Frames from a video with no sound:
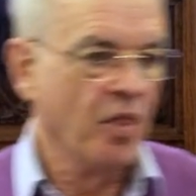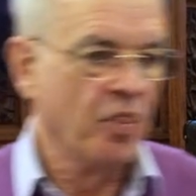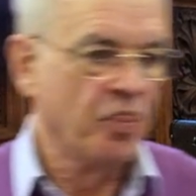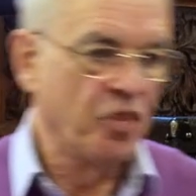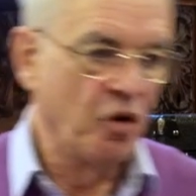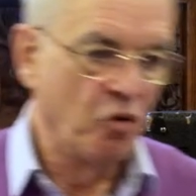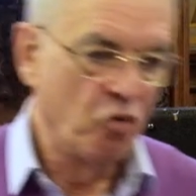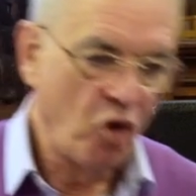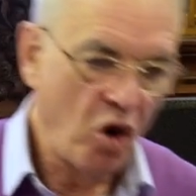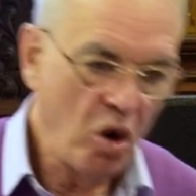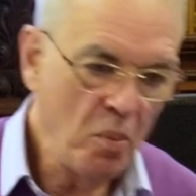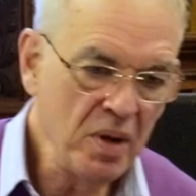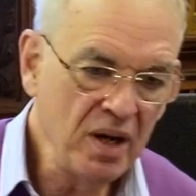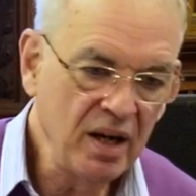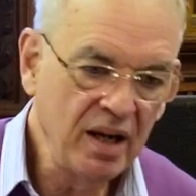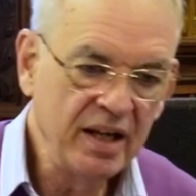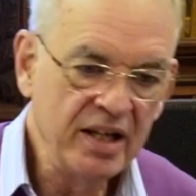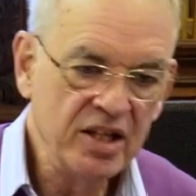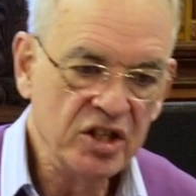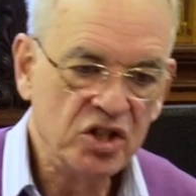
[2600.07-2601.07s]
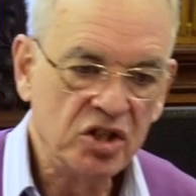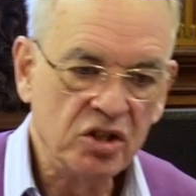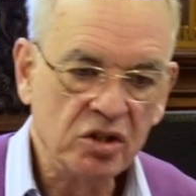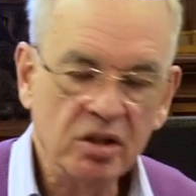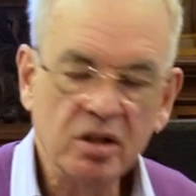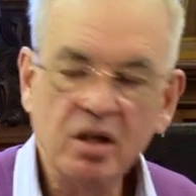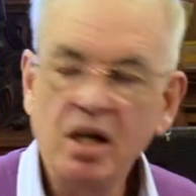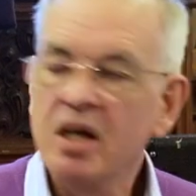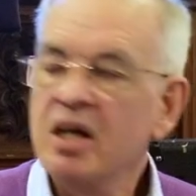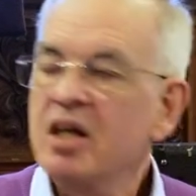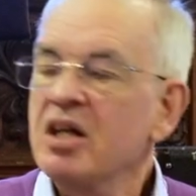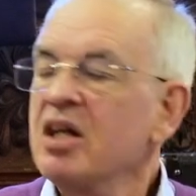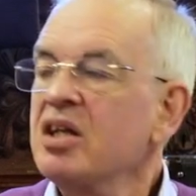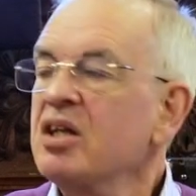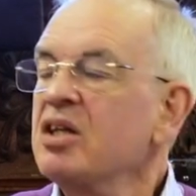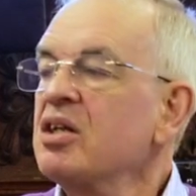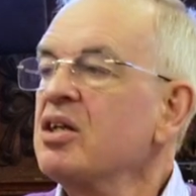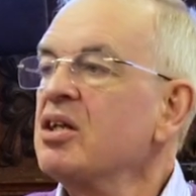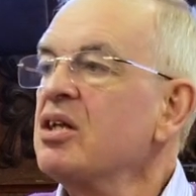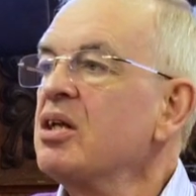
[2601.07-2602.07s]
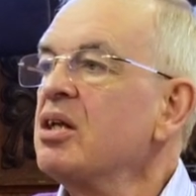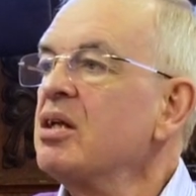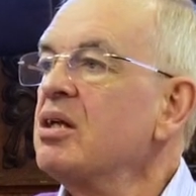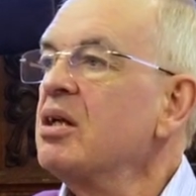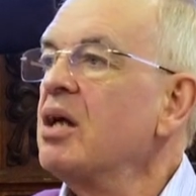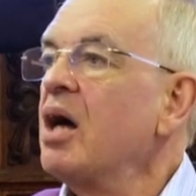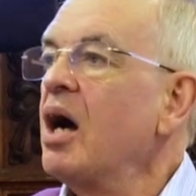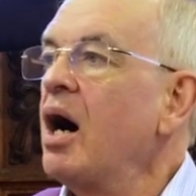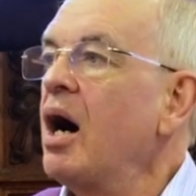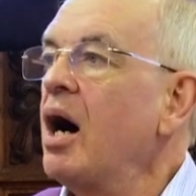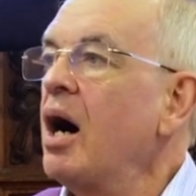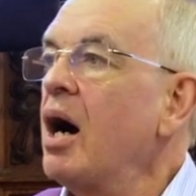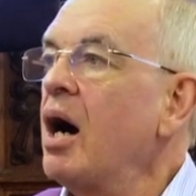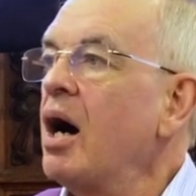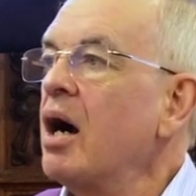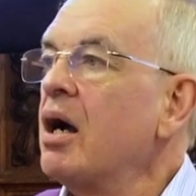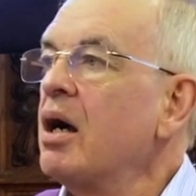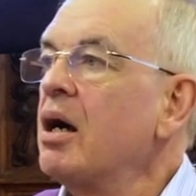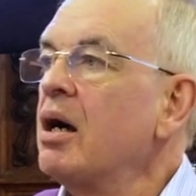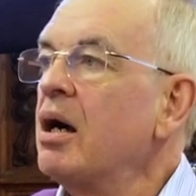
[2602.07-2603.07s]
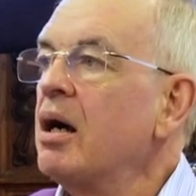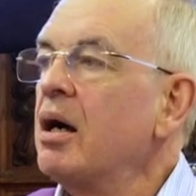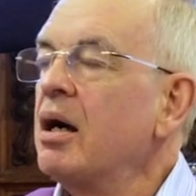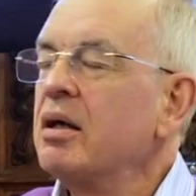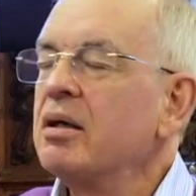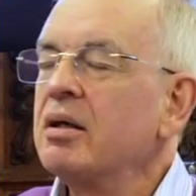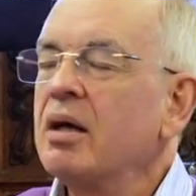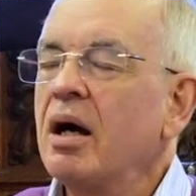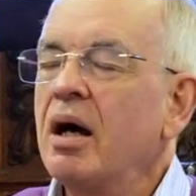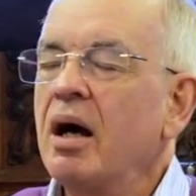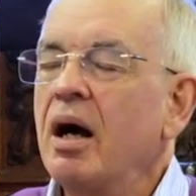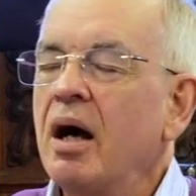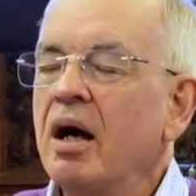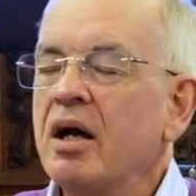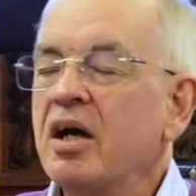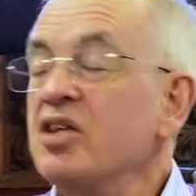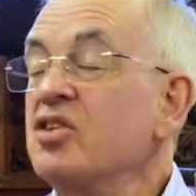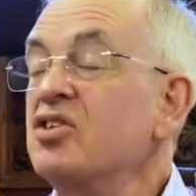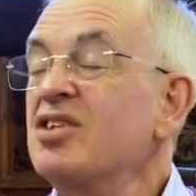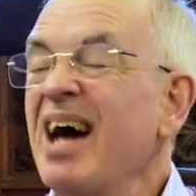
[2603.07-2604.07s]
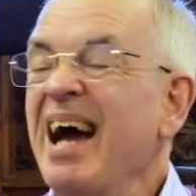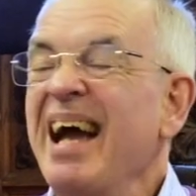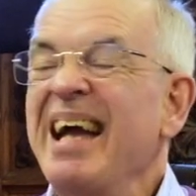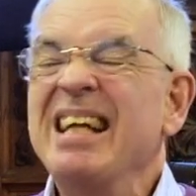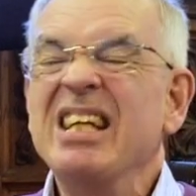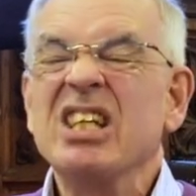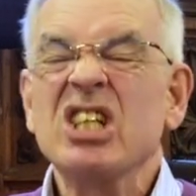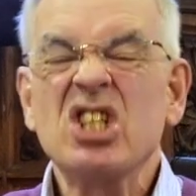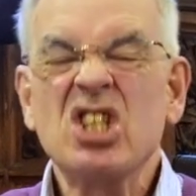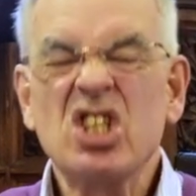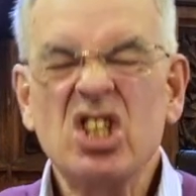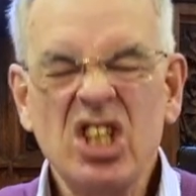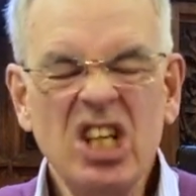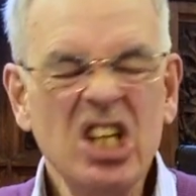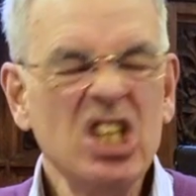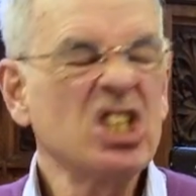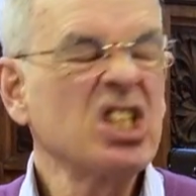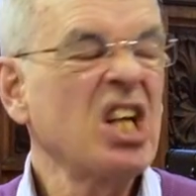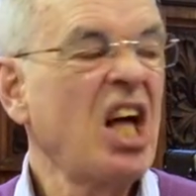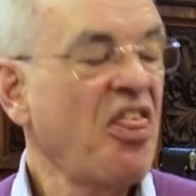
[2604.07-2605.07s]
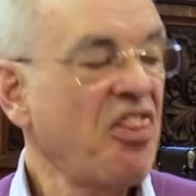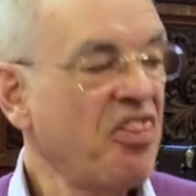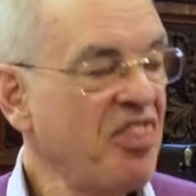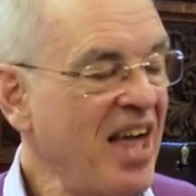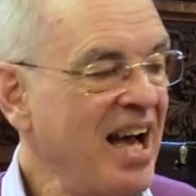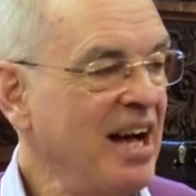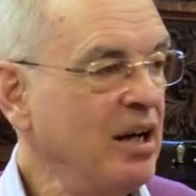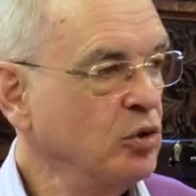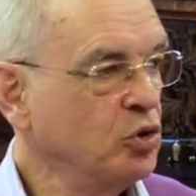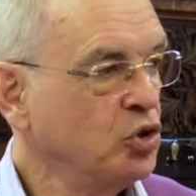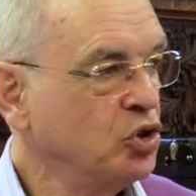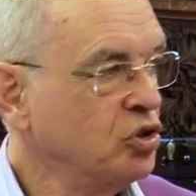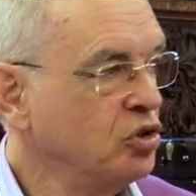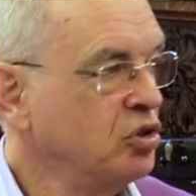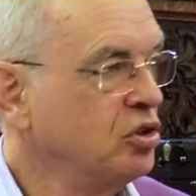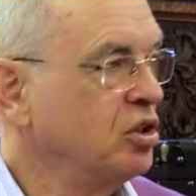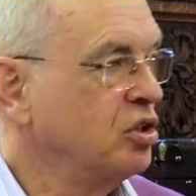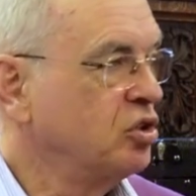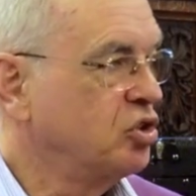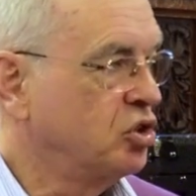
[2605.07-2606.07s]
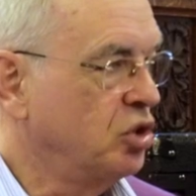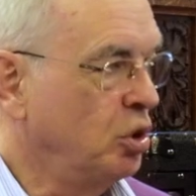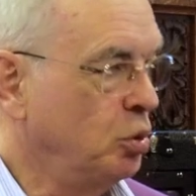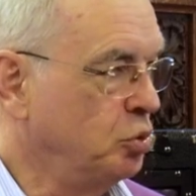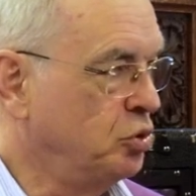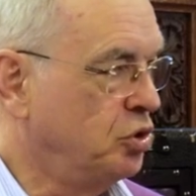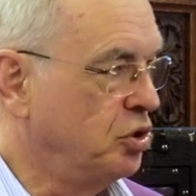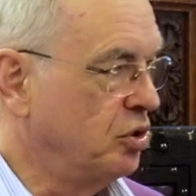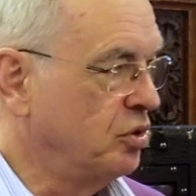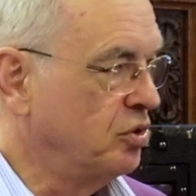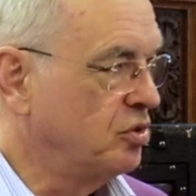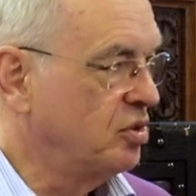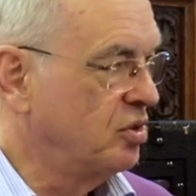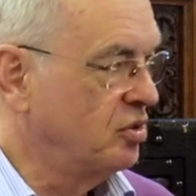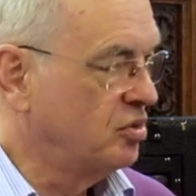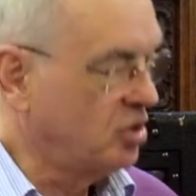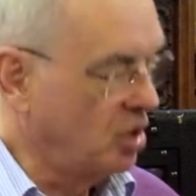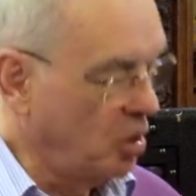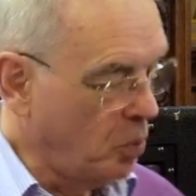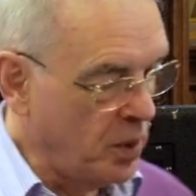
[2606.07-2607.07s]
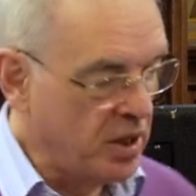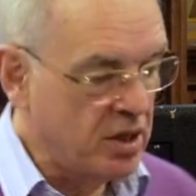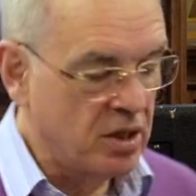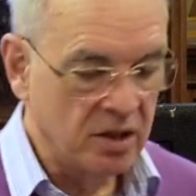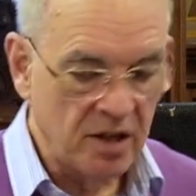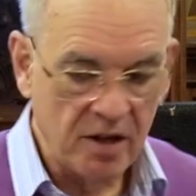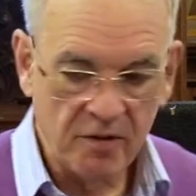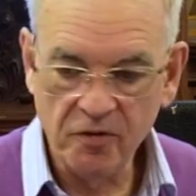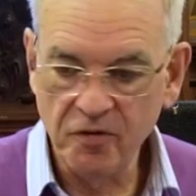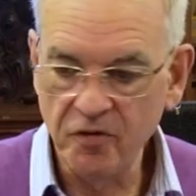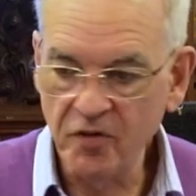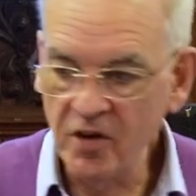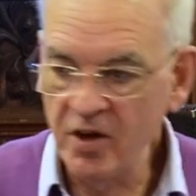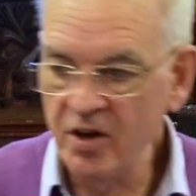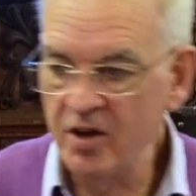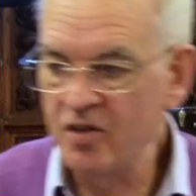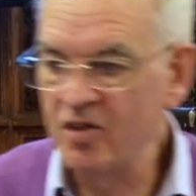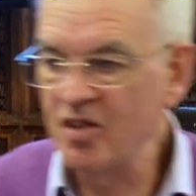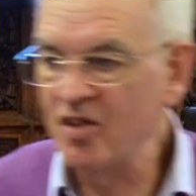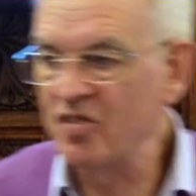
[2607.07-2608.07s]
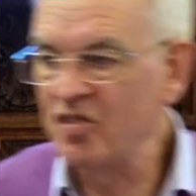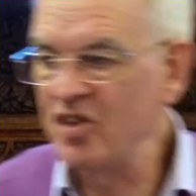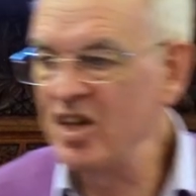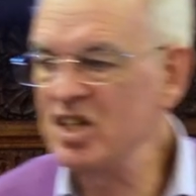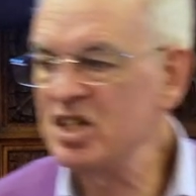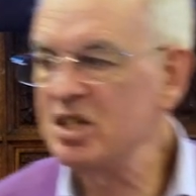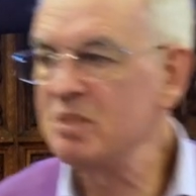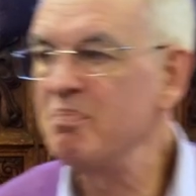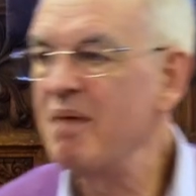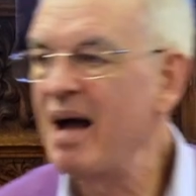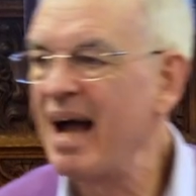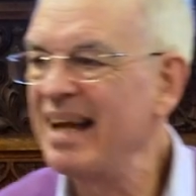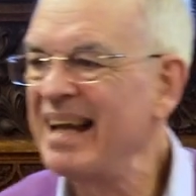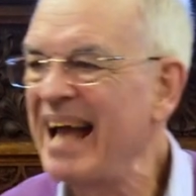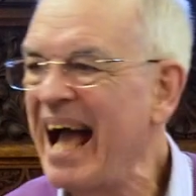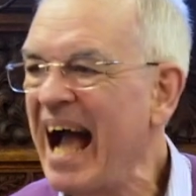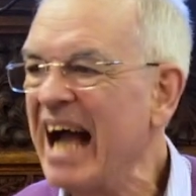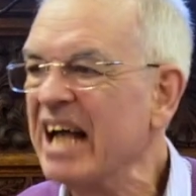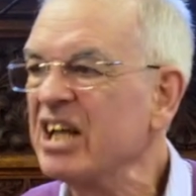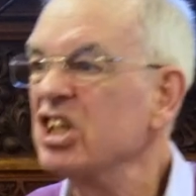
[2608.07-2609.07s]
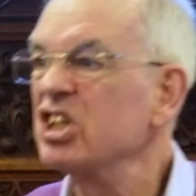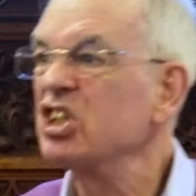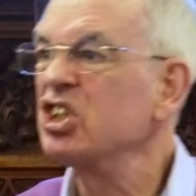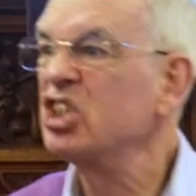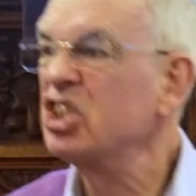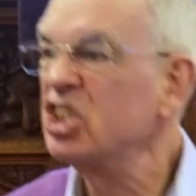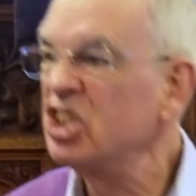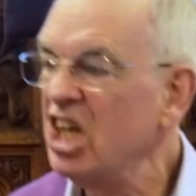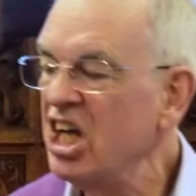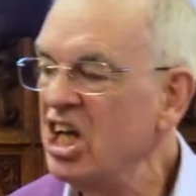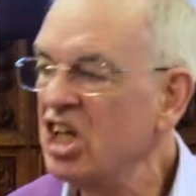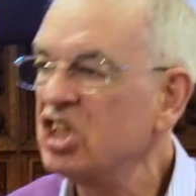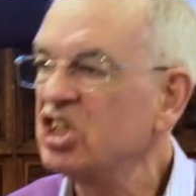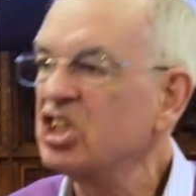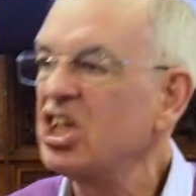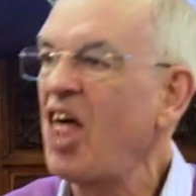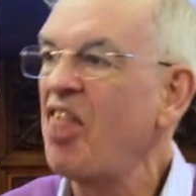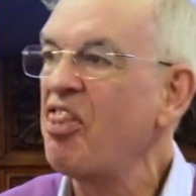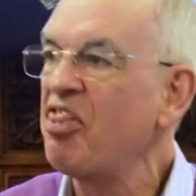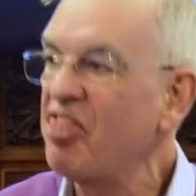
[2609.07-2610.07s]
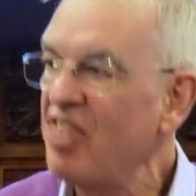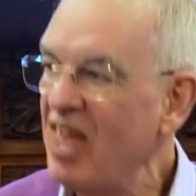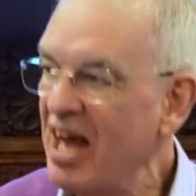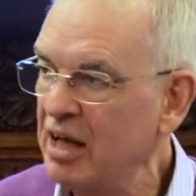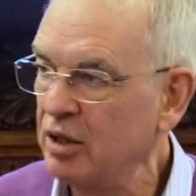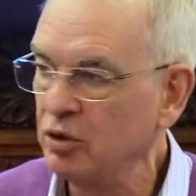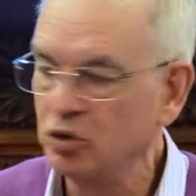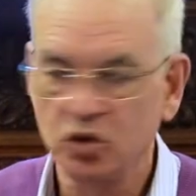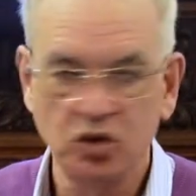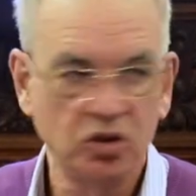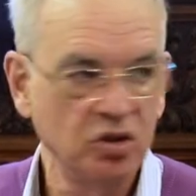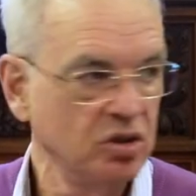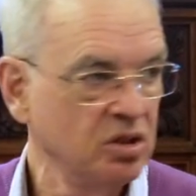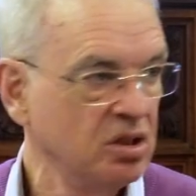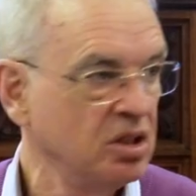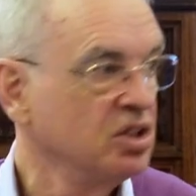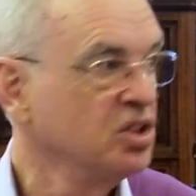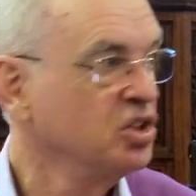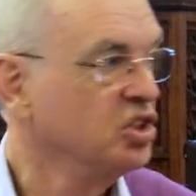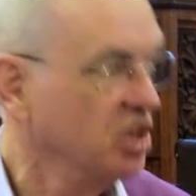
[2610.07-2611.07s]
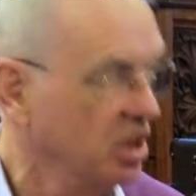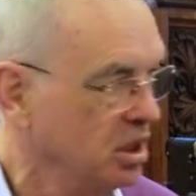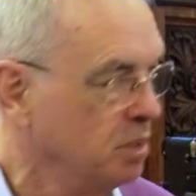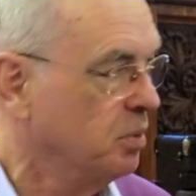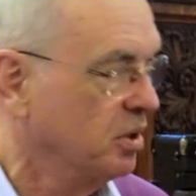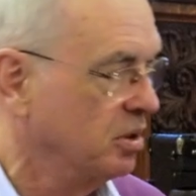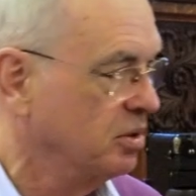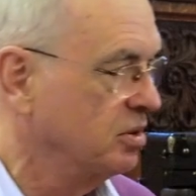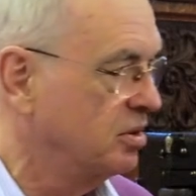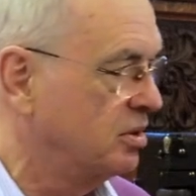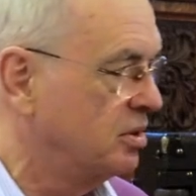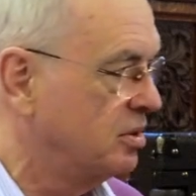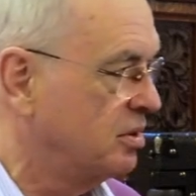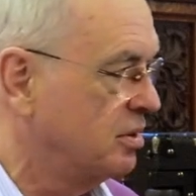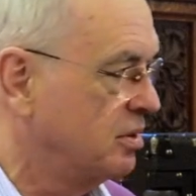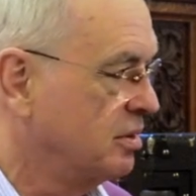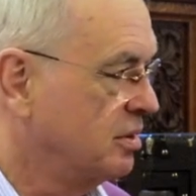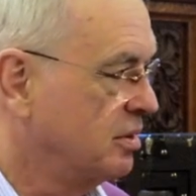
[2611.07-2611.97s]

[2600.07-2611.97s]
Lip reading: The Roman Legion contained 6,000 soldiers. So we could infer that this man had 6,000 demons.